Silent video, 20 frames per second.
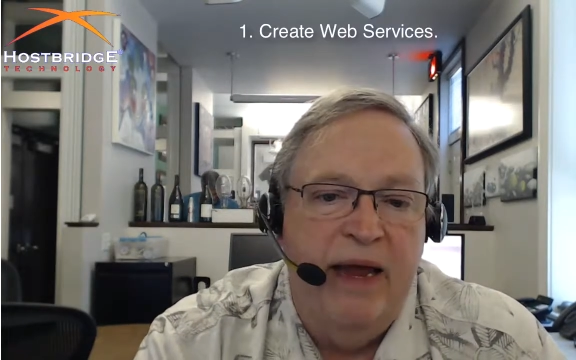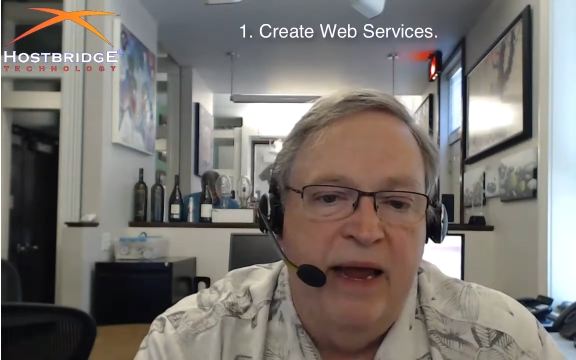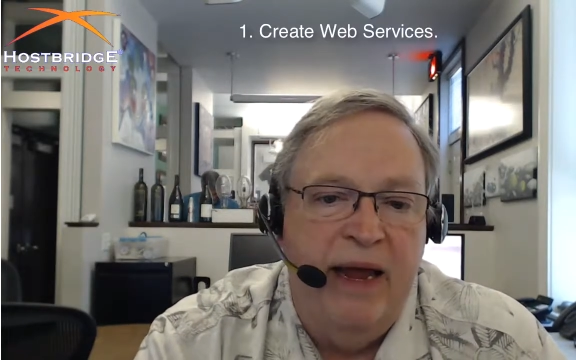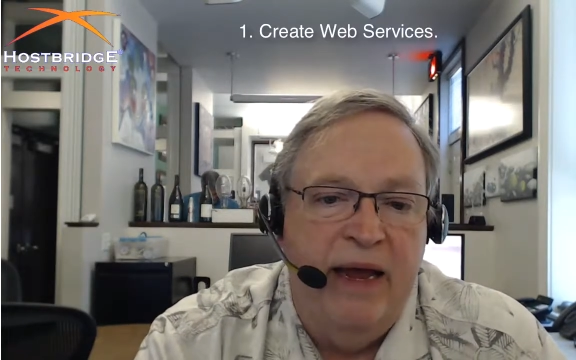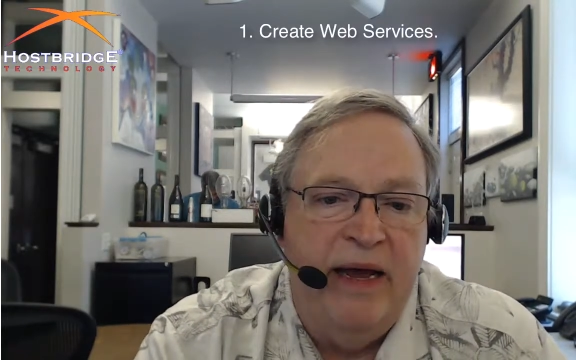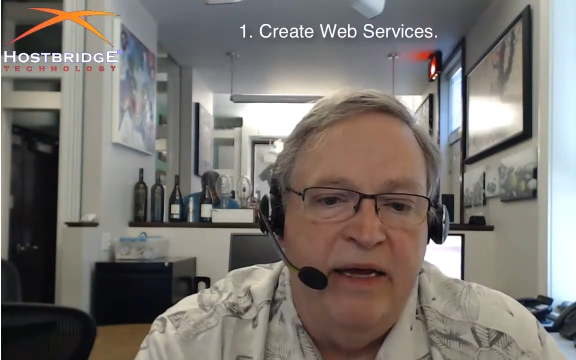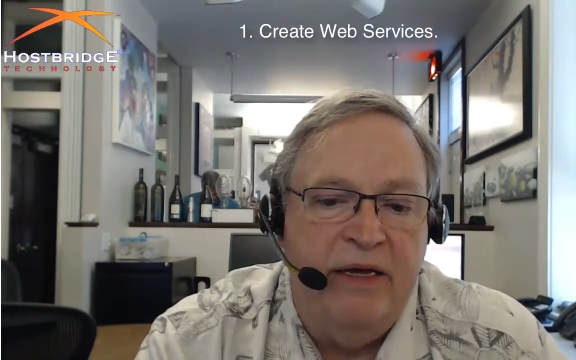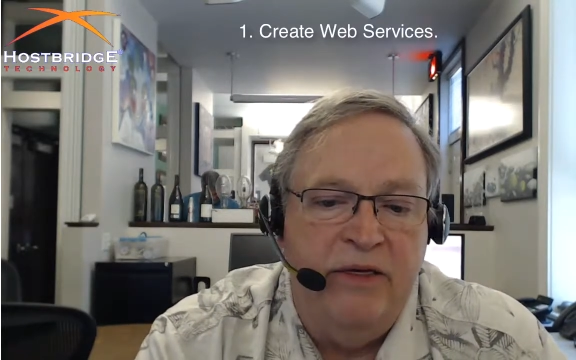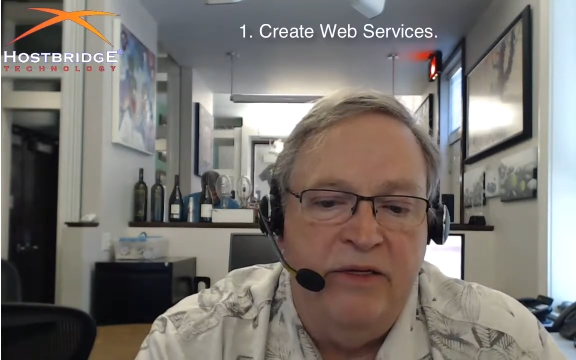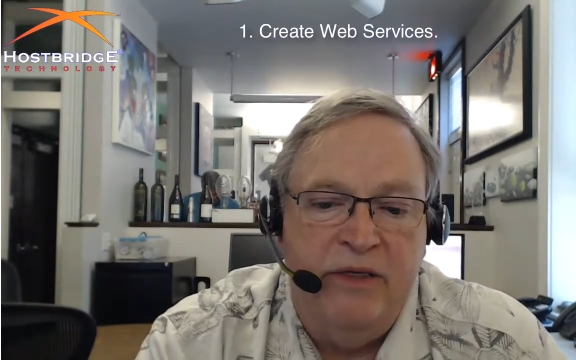
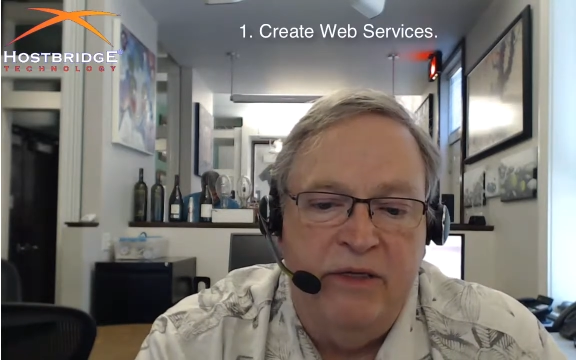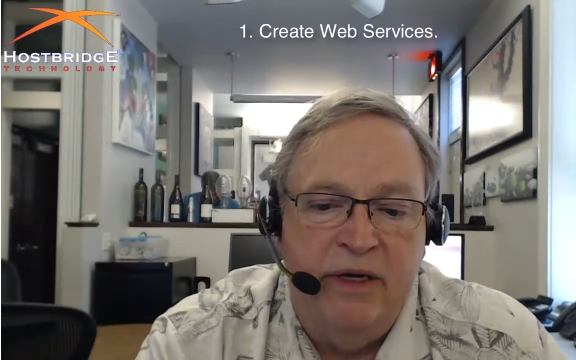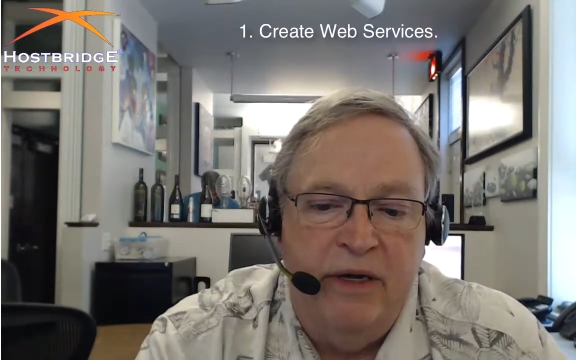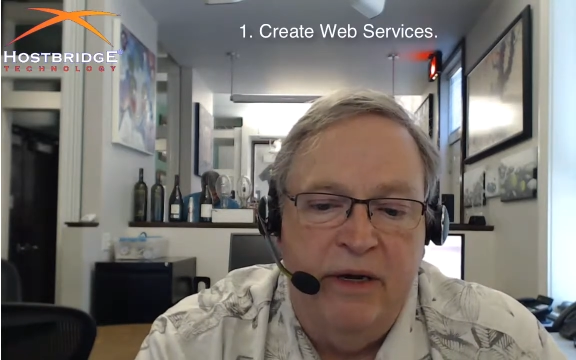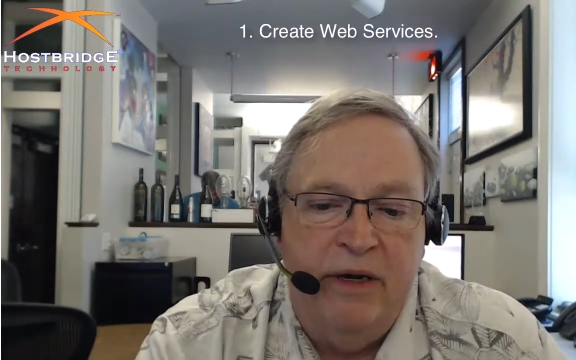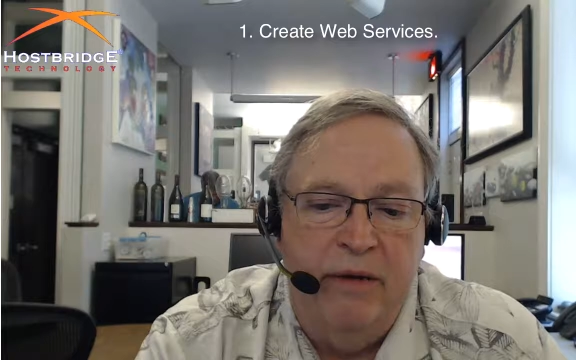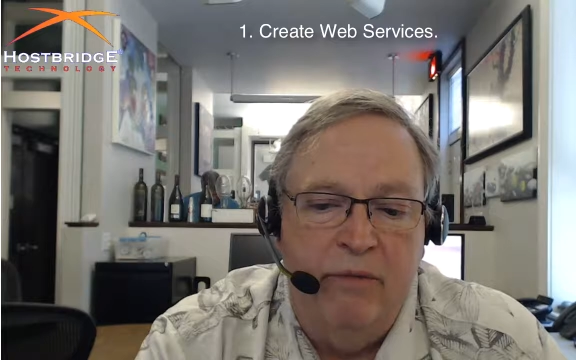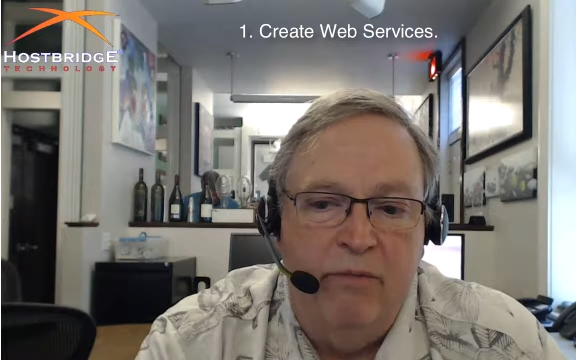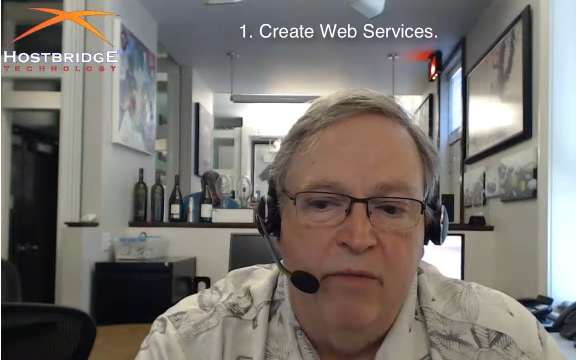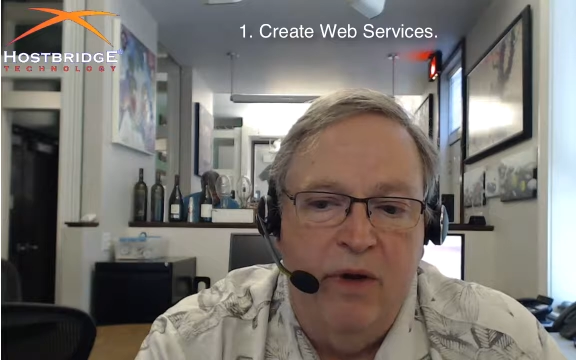as
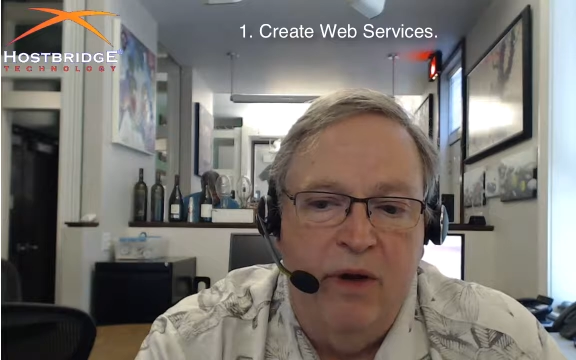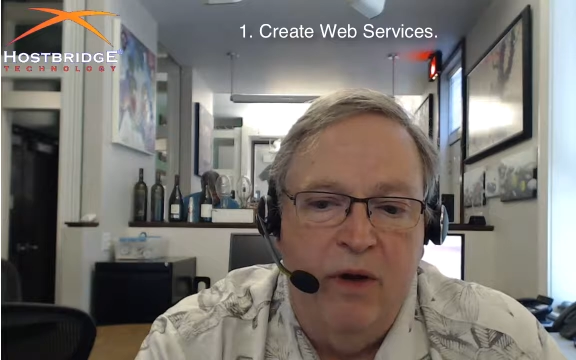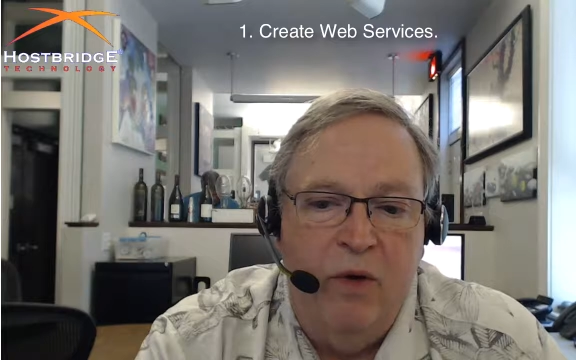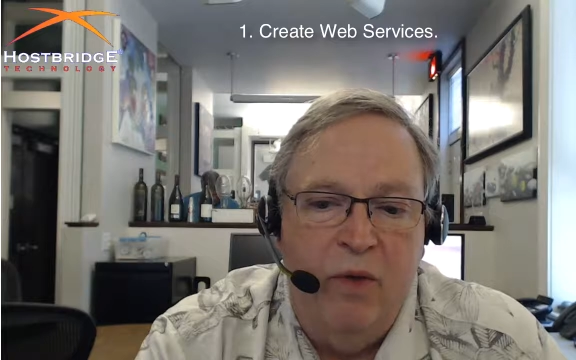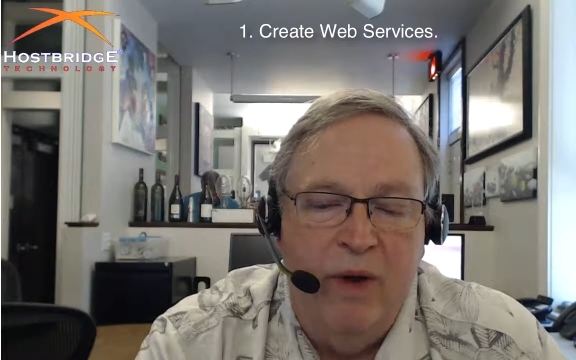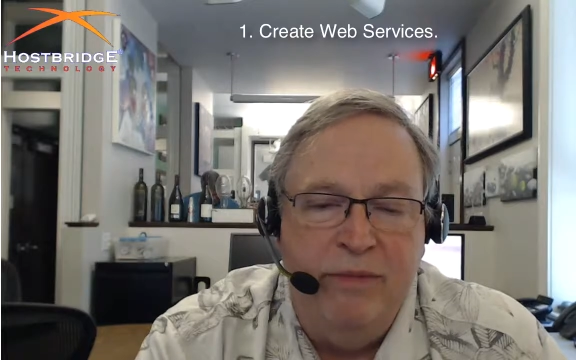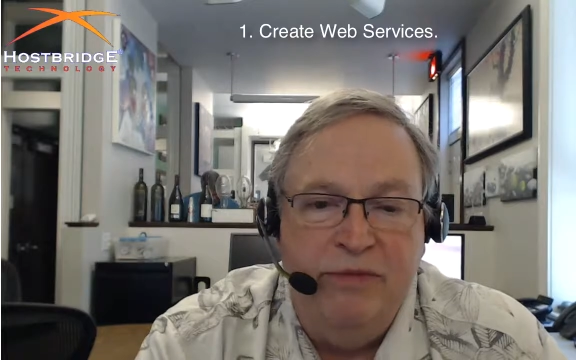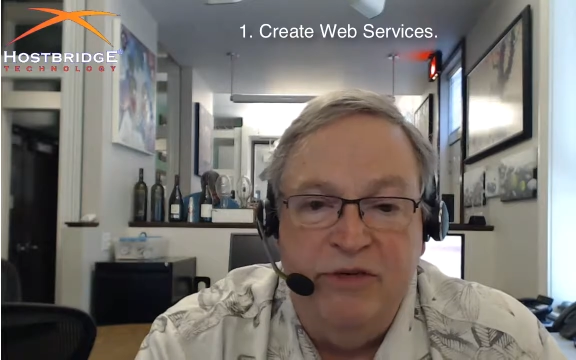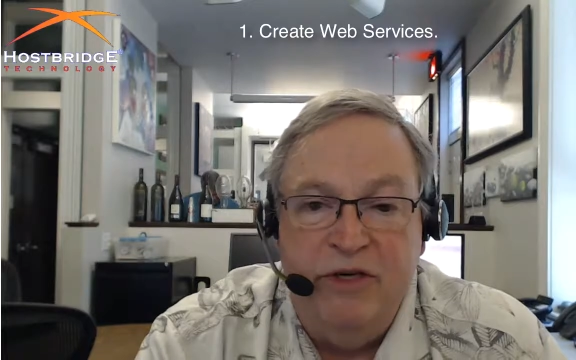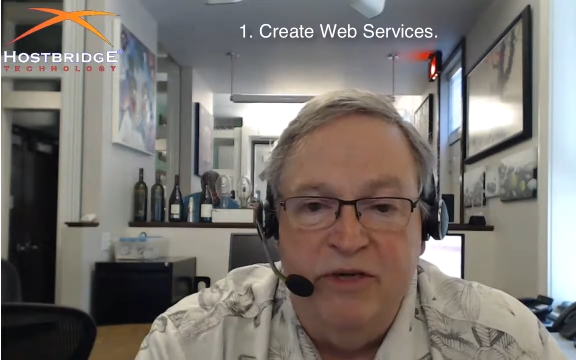a
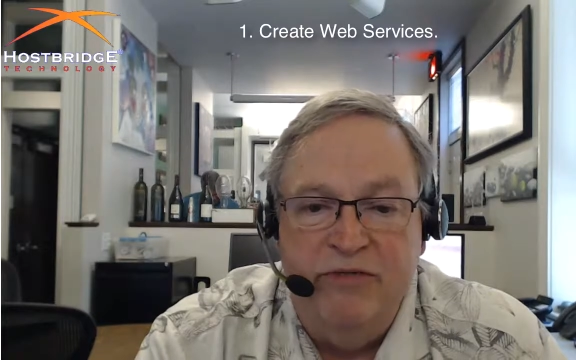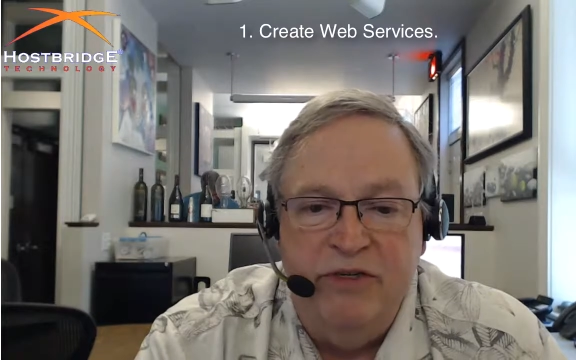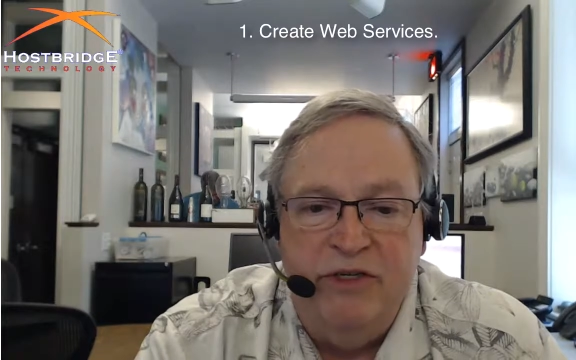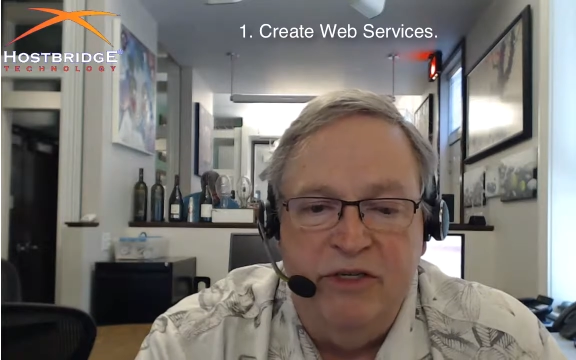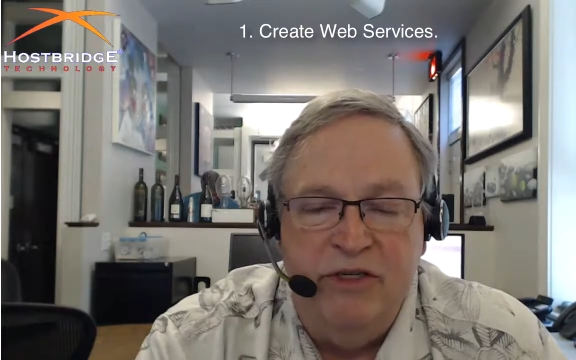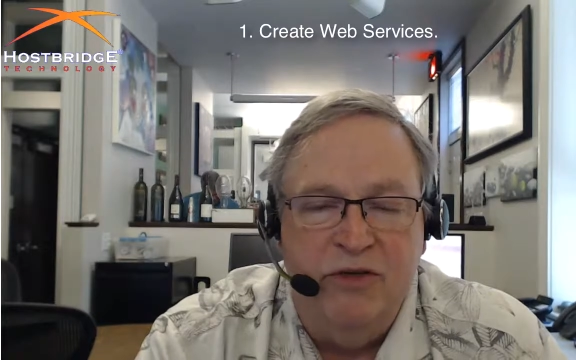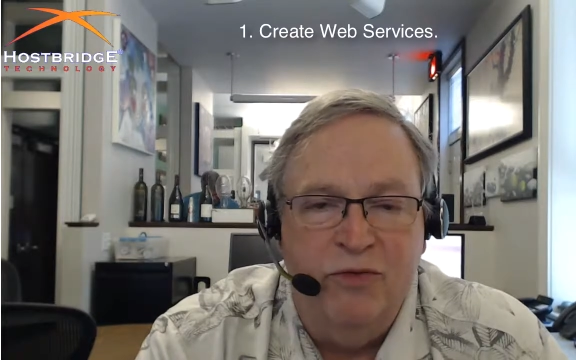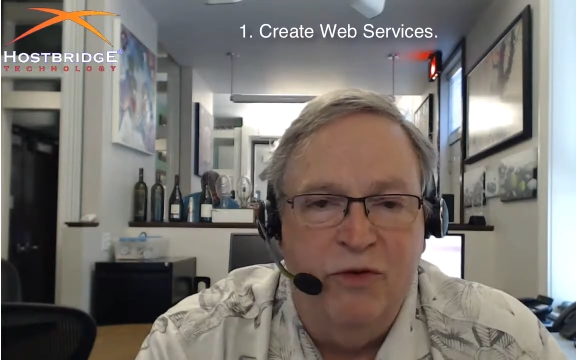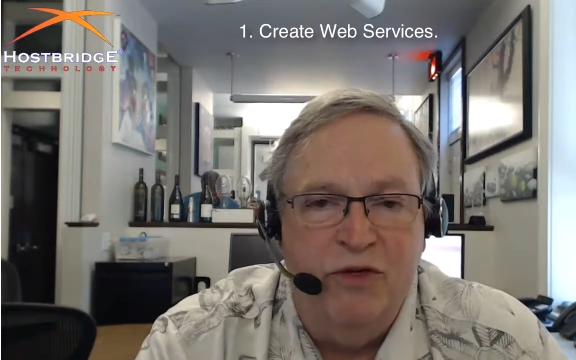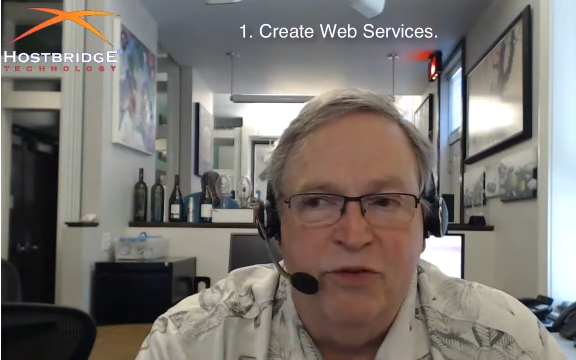web services,